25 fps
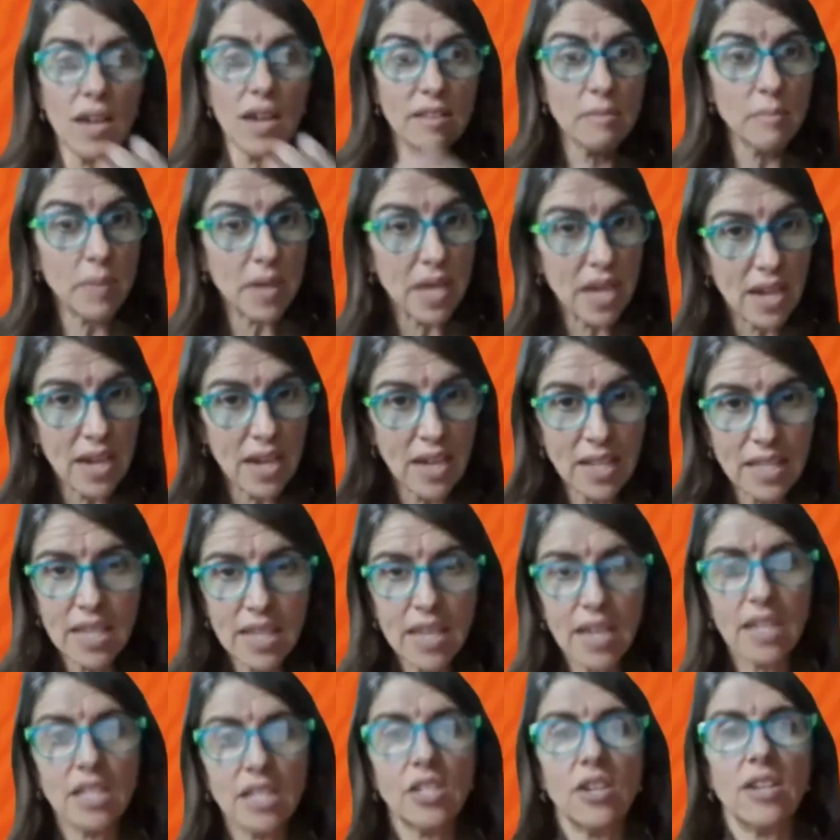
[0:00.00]
And it's beginning to
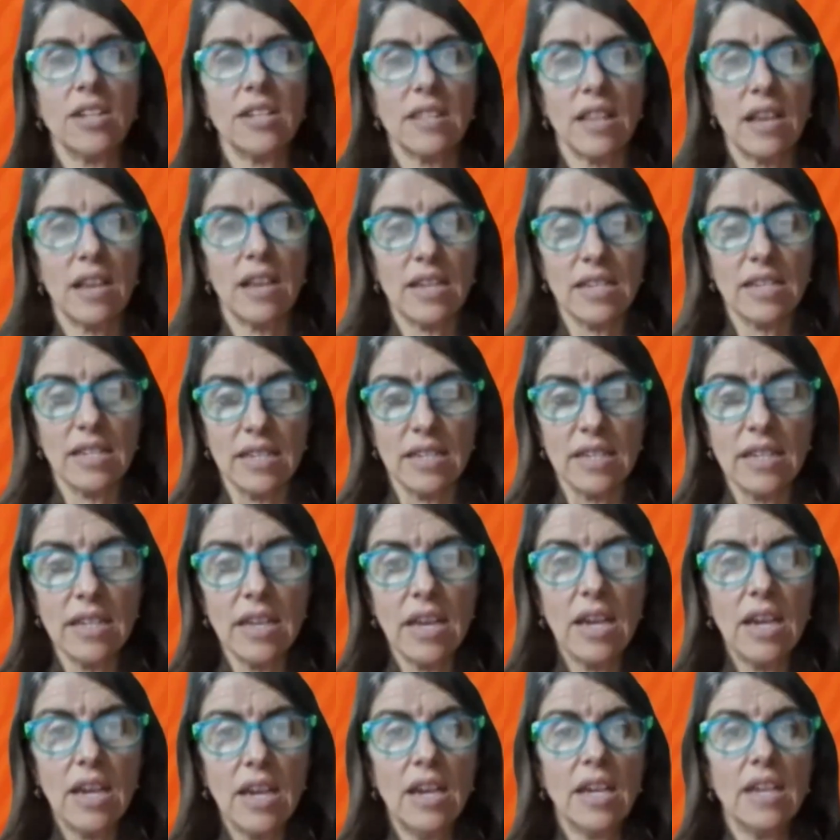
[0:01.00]
get translated
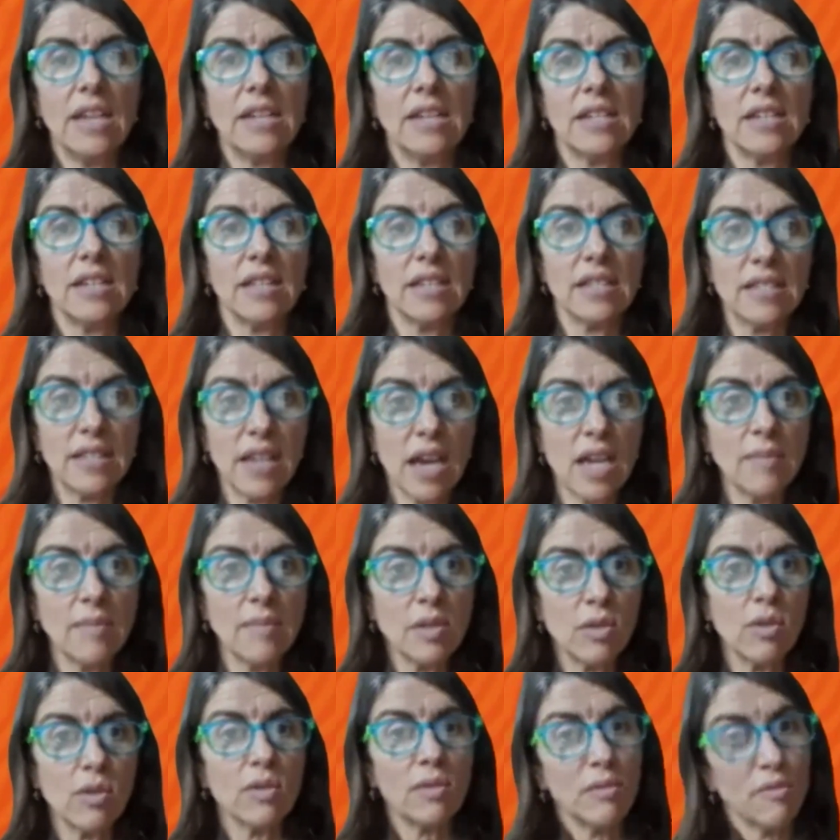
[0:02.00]
into the same
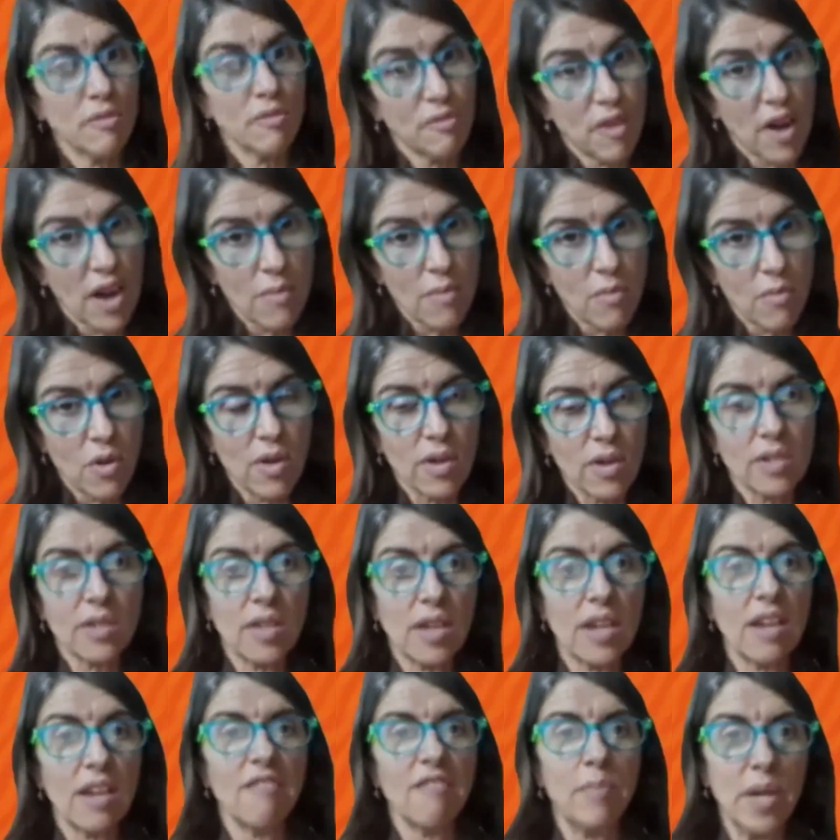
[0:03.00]
sorts of frameworks
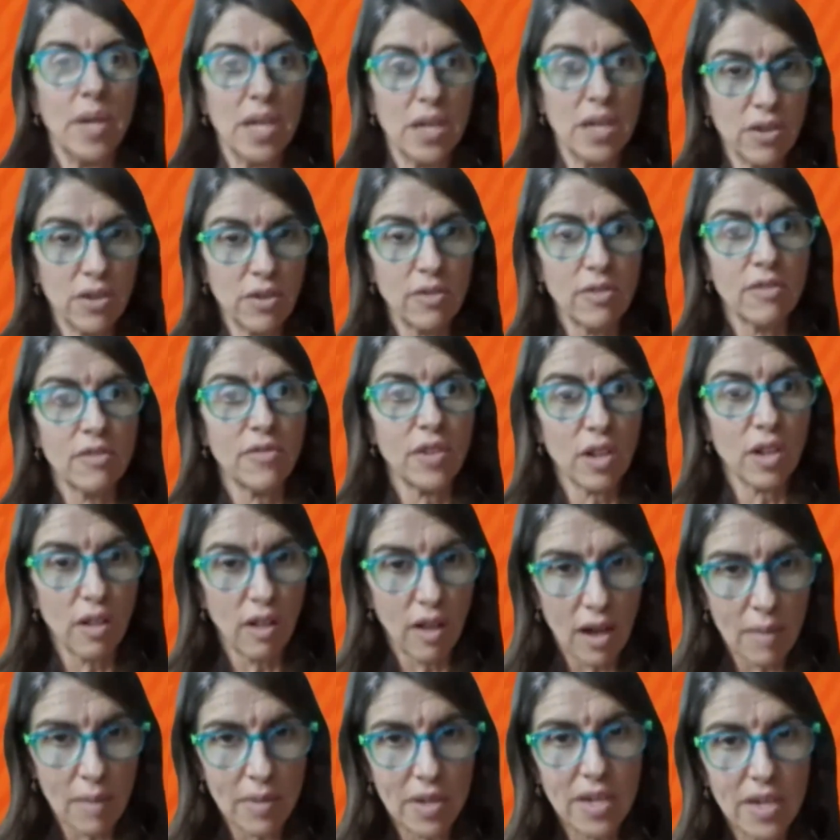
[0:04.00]
that have been used for
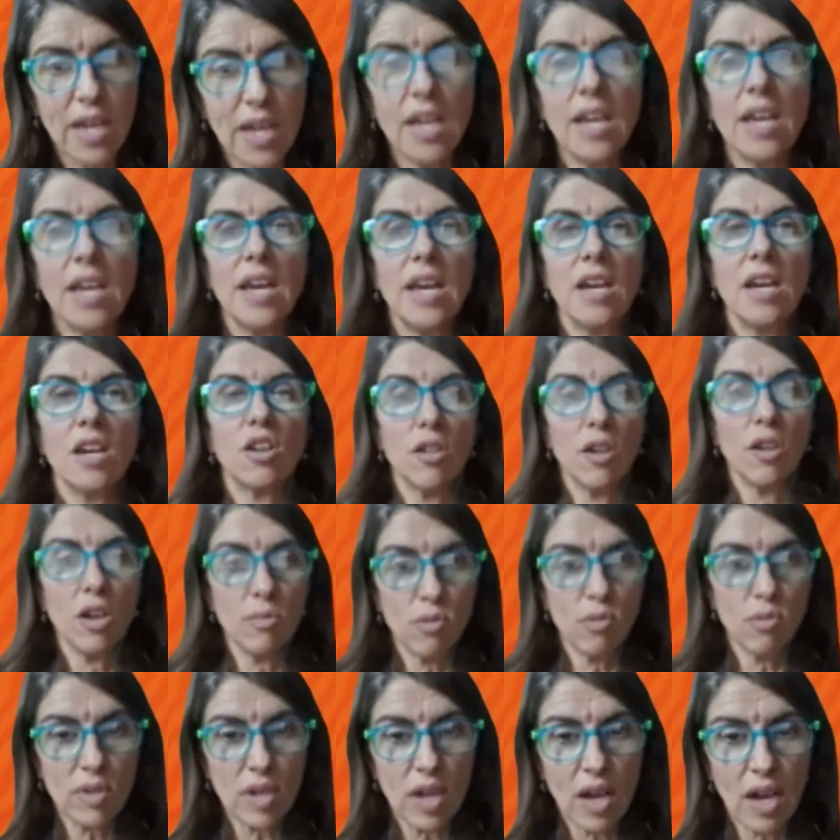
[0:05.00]
climate,
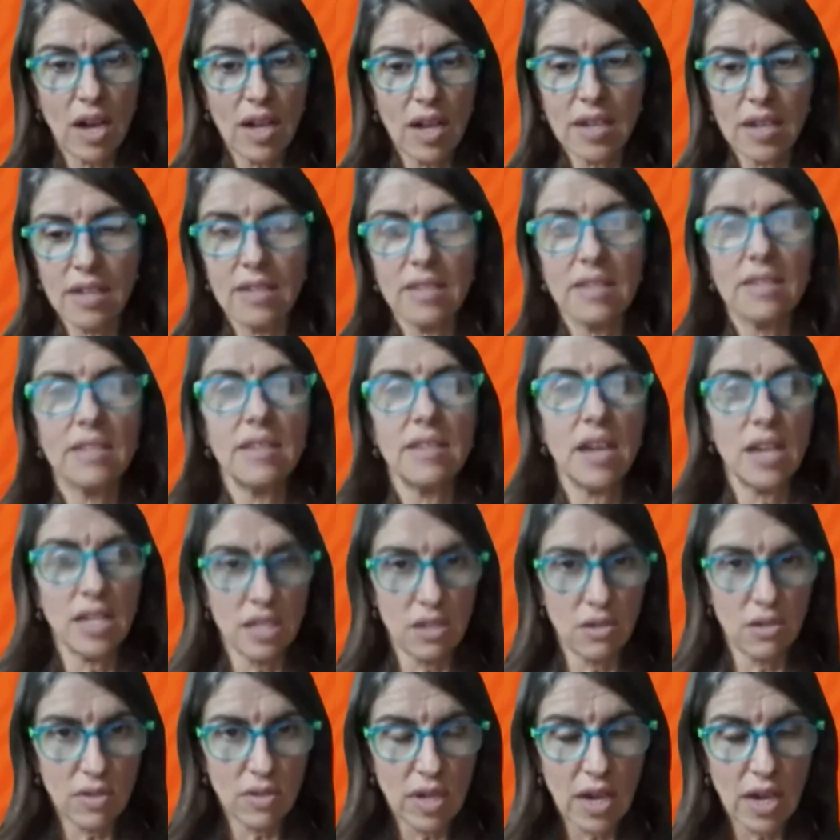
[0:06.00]
global targets,
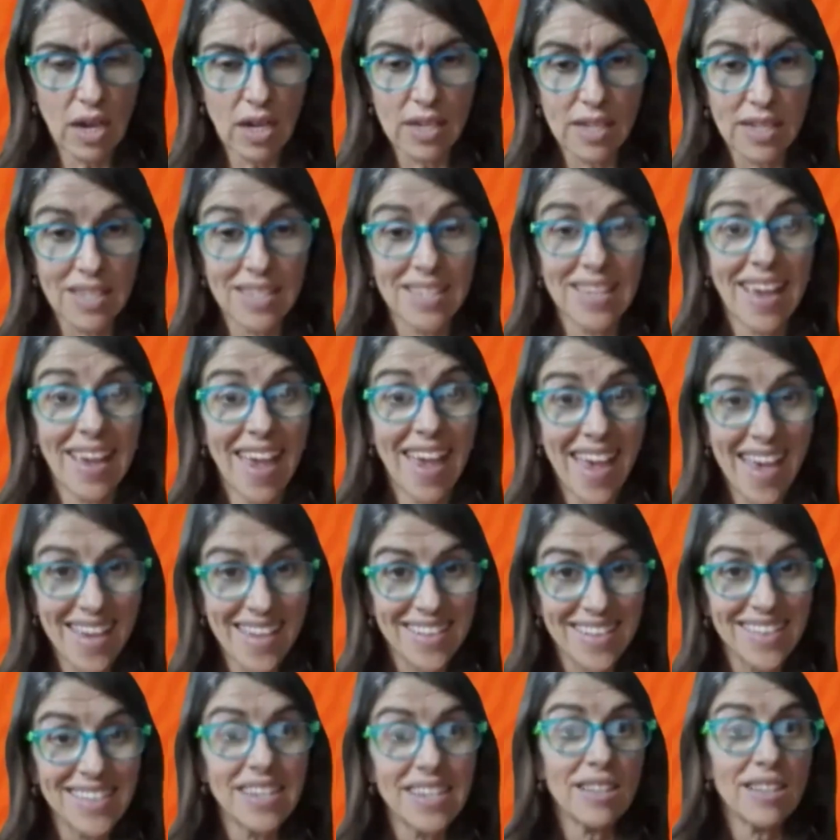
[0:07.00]
national targets,
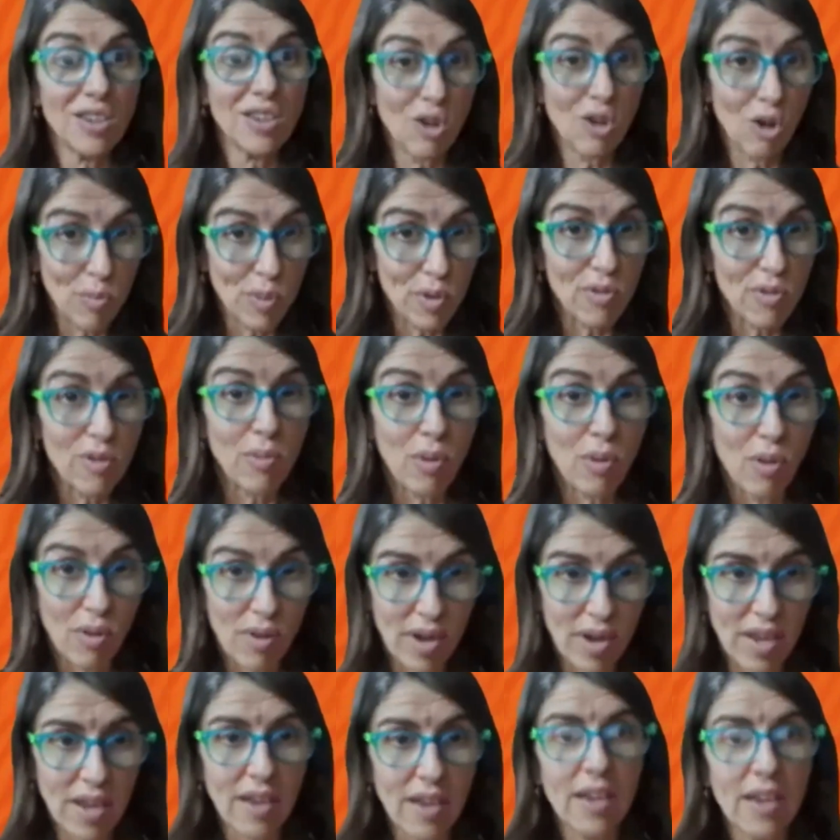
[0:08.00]
and the corporate
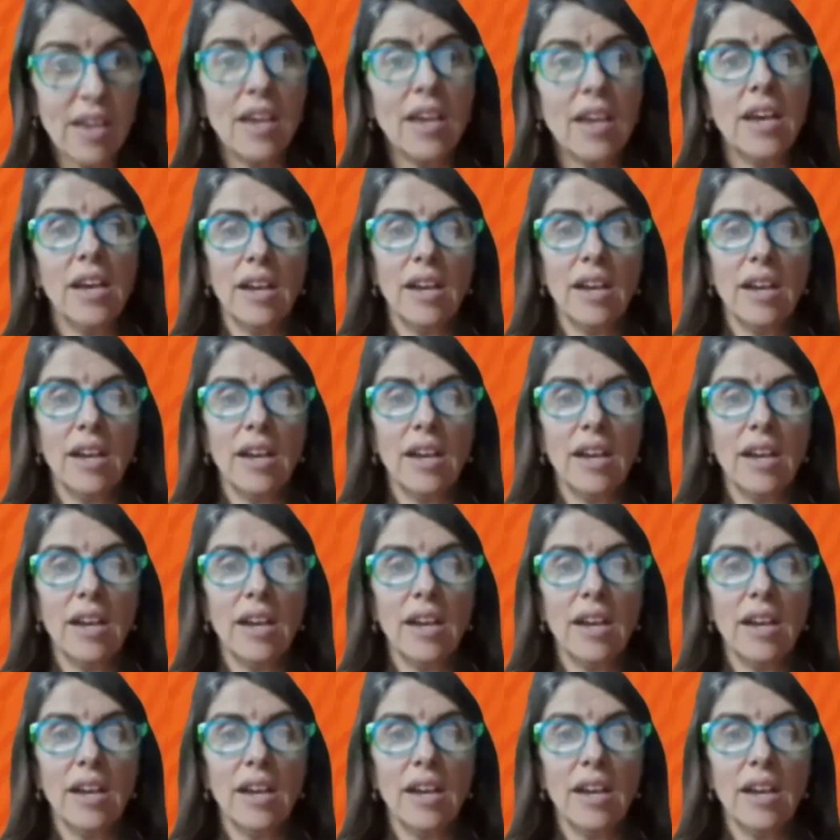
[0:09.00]
reporting.